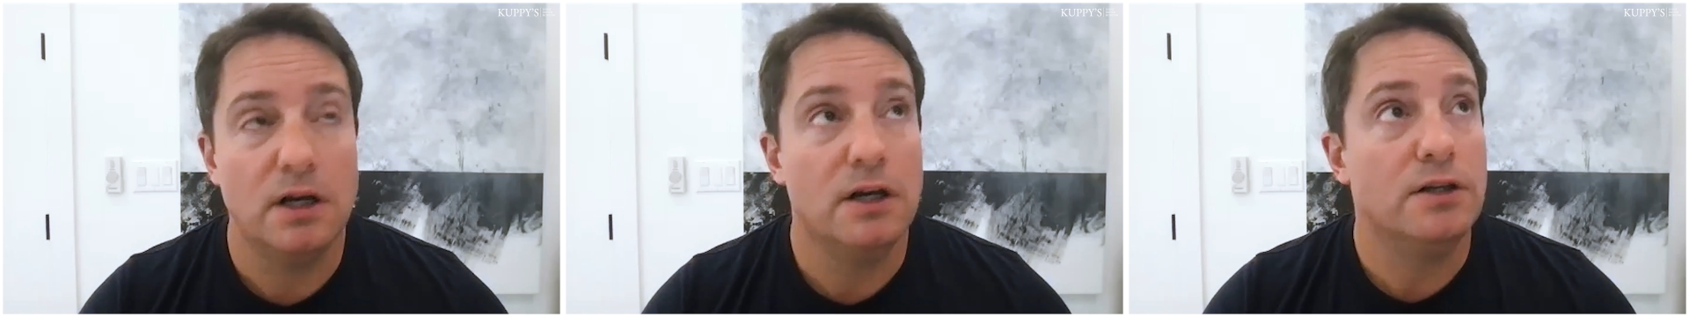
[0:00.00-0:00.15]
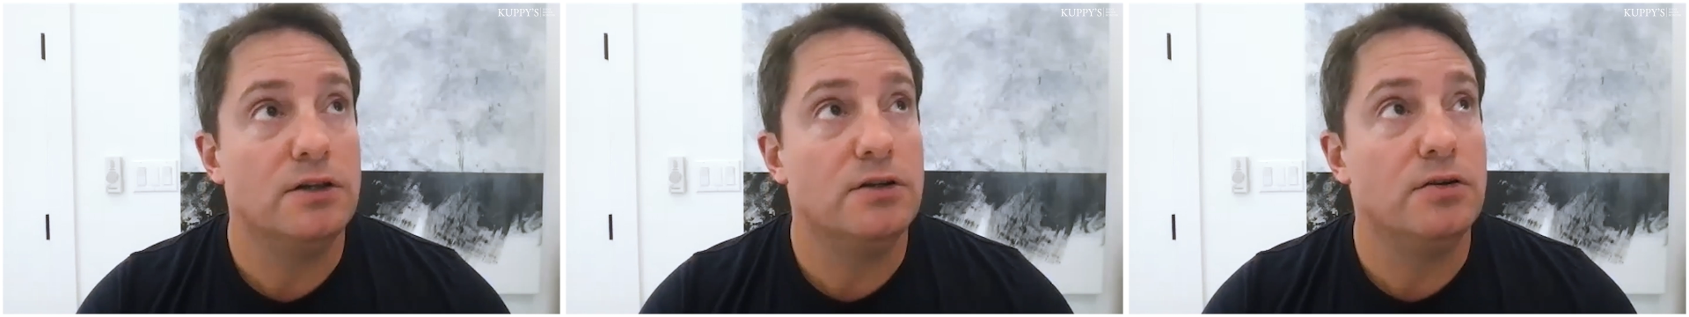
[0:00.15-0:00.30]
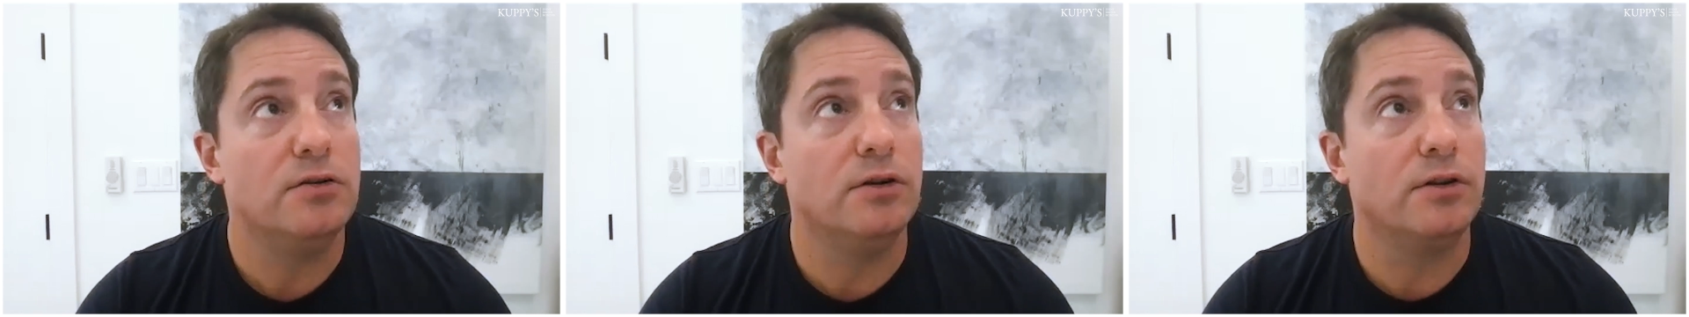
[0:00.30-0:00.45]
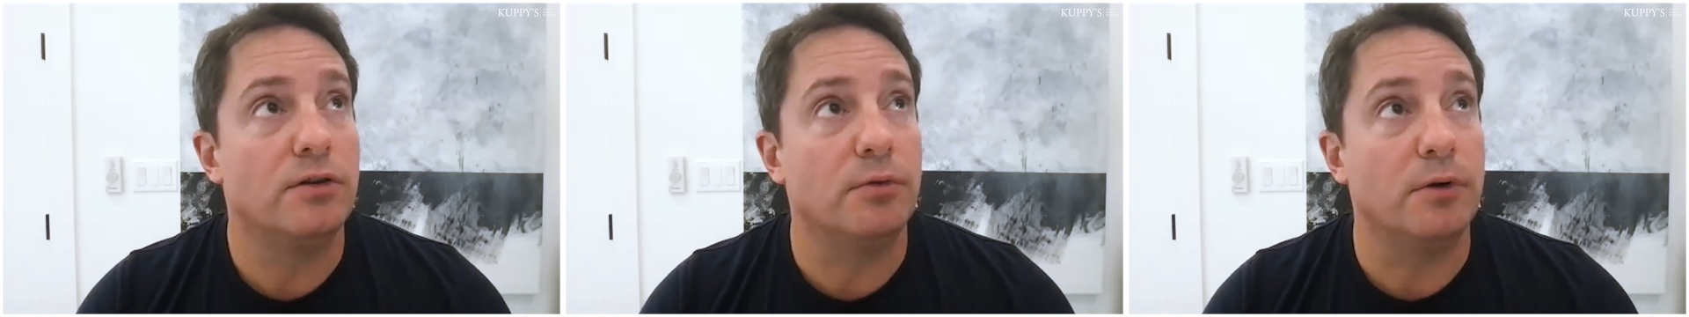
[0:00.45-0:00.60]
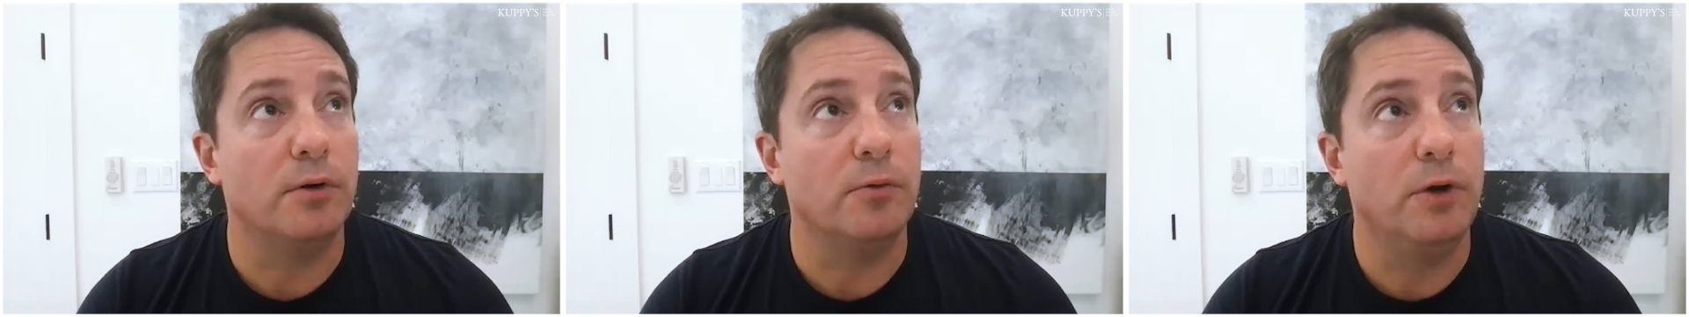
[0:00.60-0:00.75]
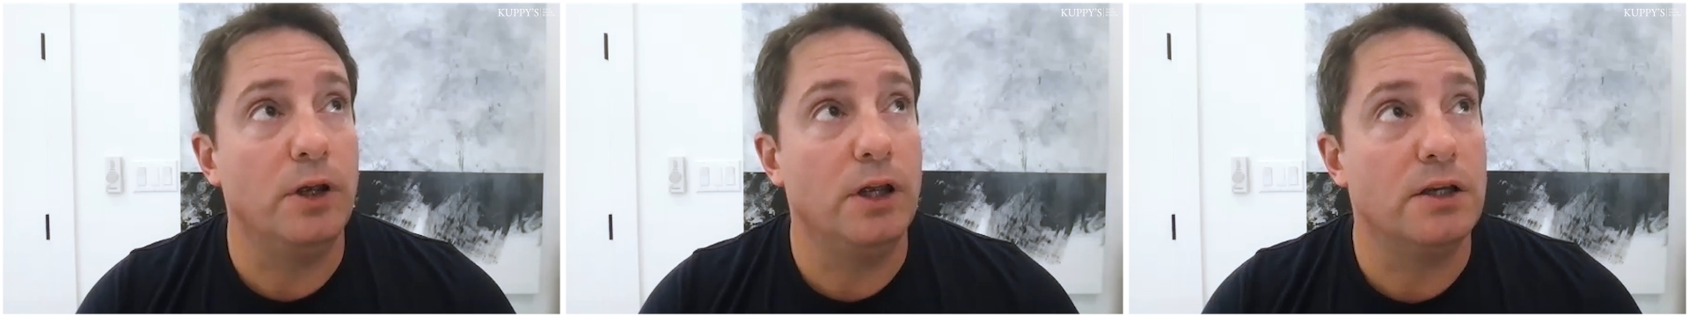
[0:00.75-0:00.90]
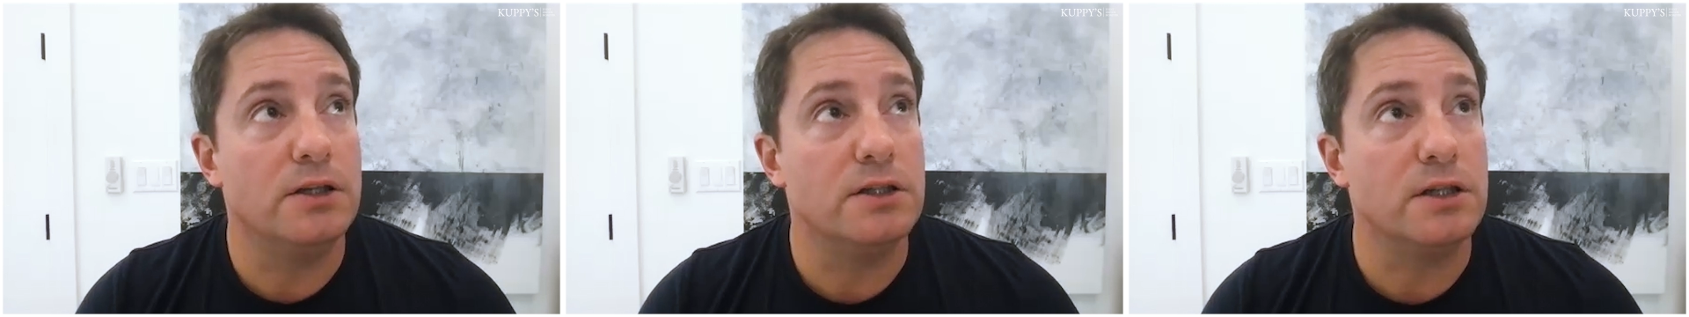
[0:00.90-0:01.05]
2 to 3
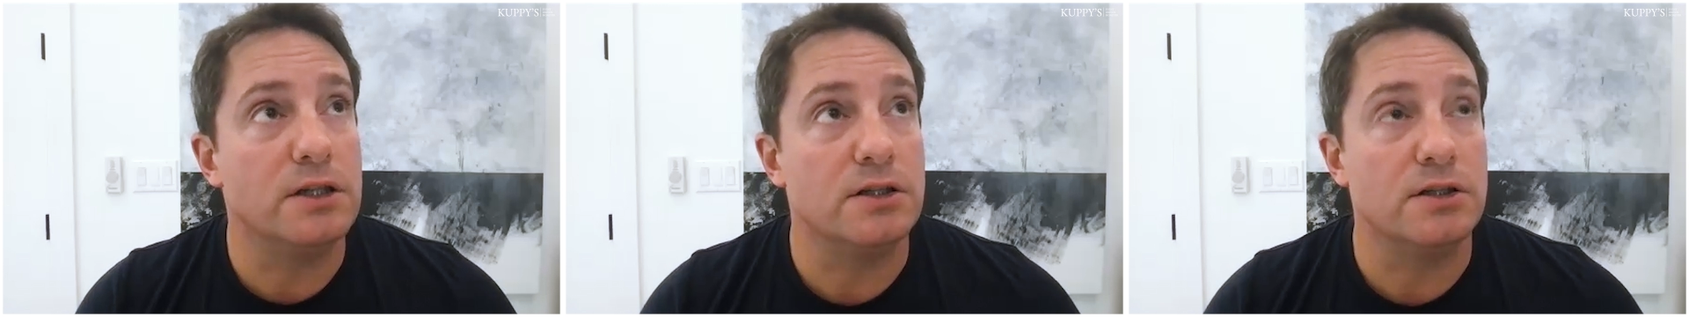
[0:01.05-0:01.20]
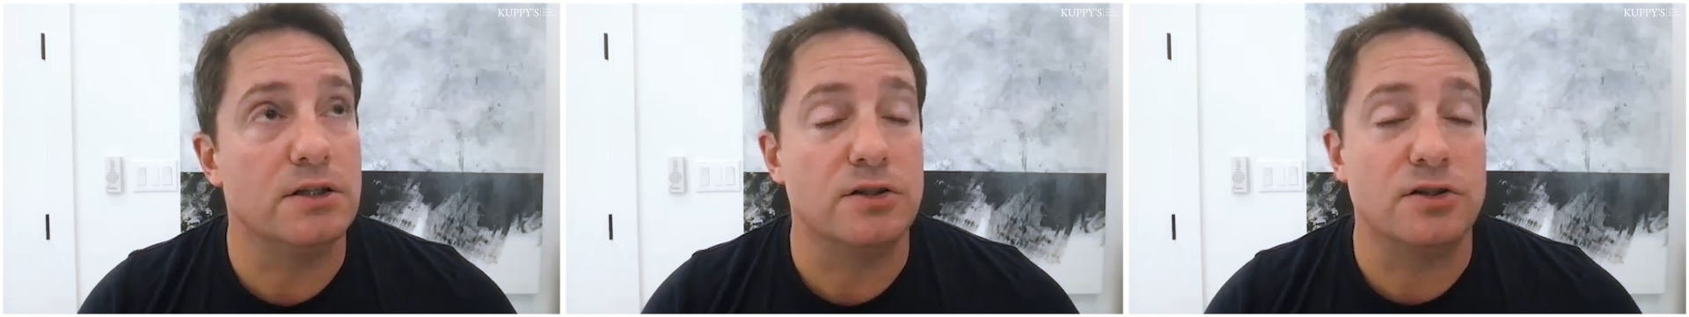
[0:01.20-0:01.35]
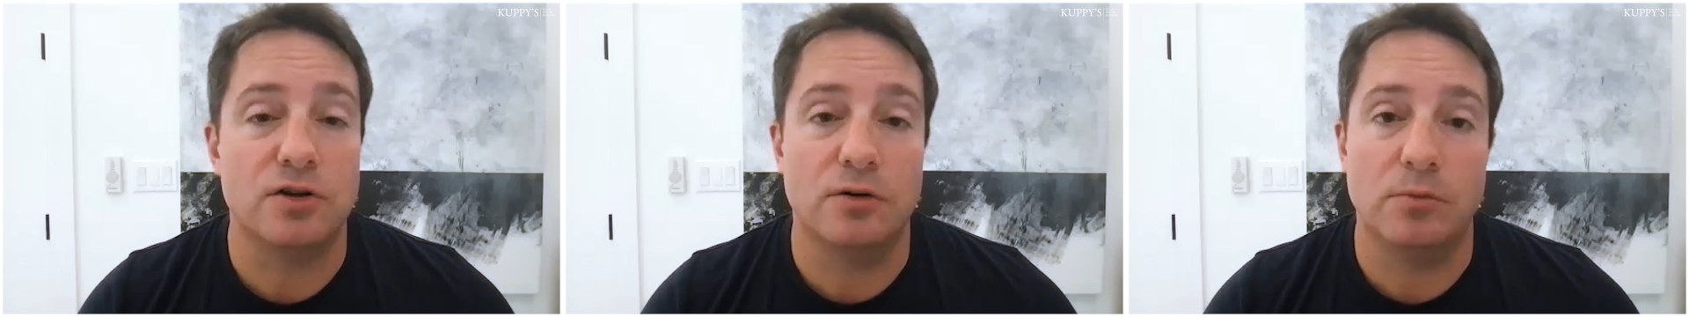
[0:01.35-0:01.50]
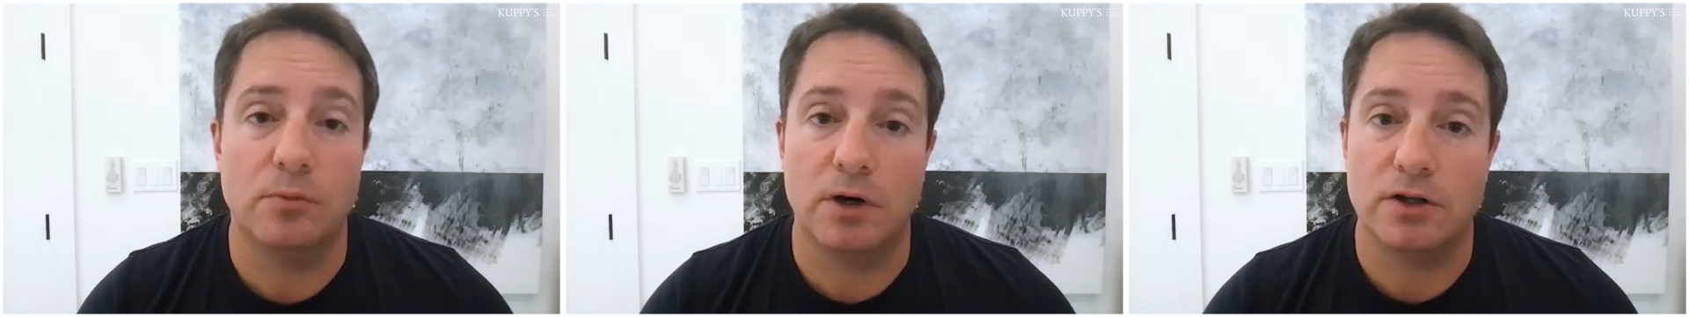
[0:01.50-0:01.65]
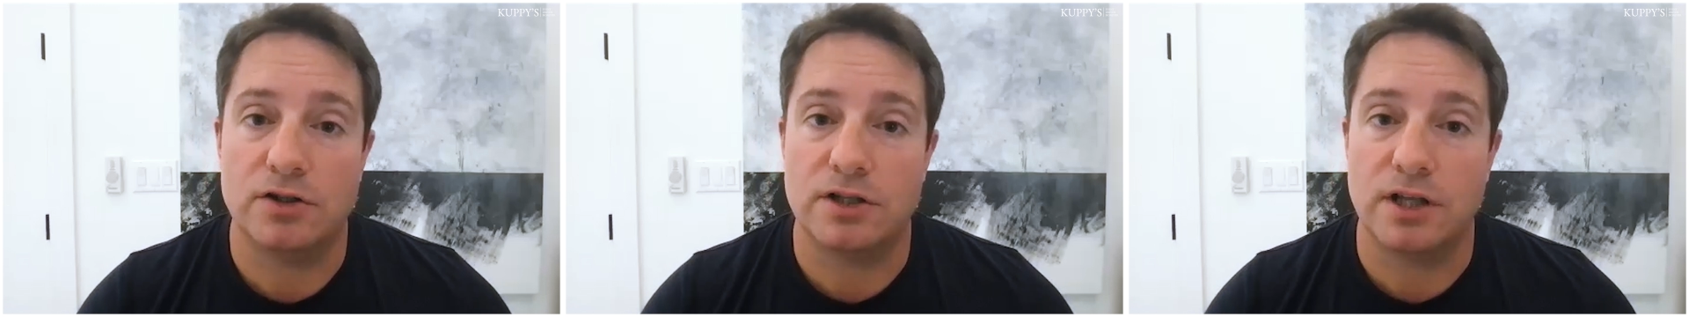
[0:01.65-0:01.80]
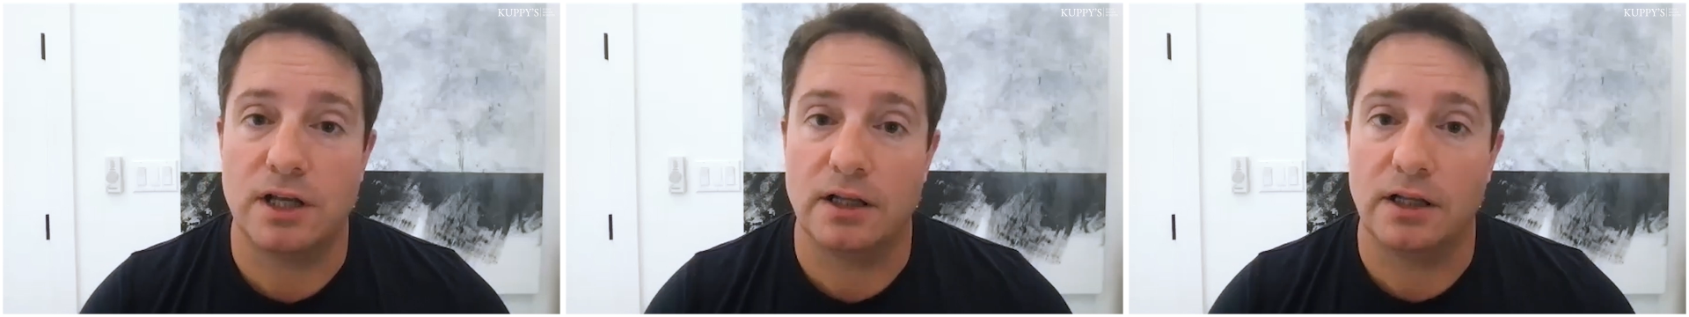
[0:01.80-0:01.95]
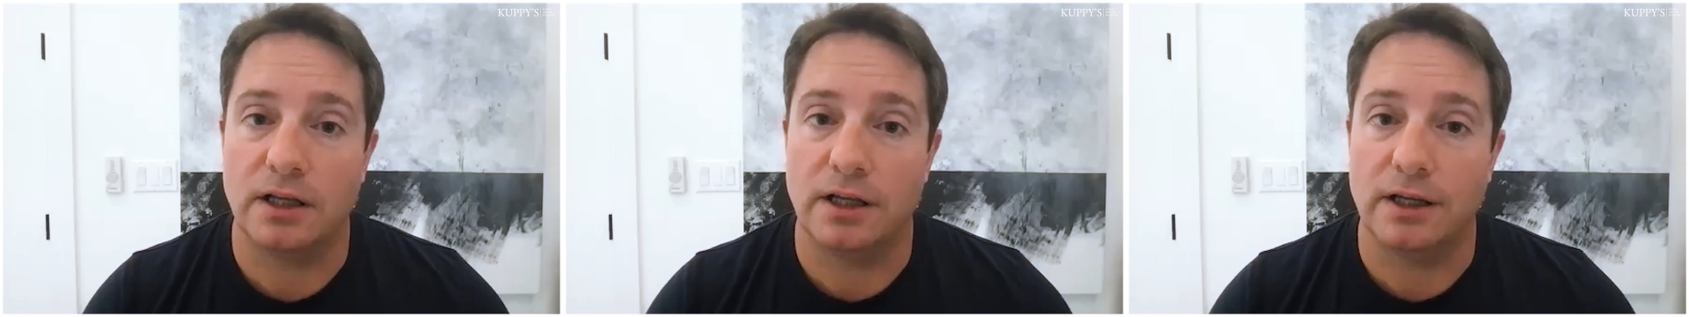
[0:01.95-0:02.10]
weeks isn't so much
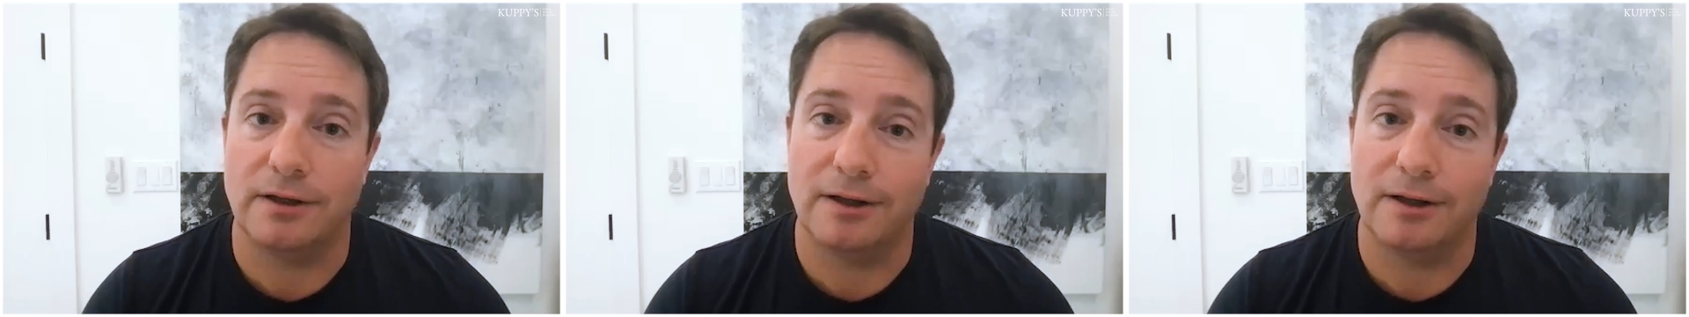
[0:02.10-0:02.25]
that like,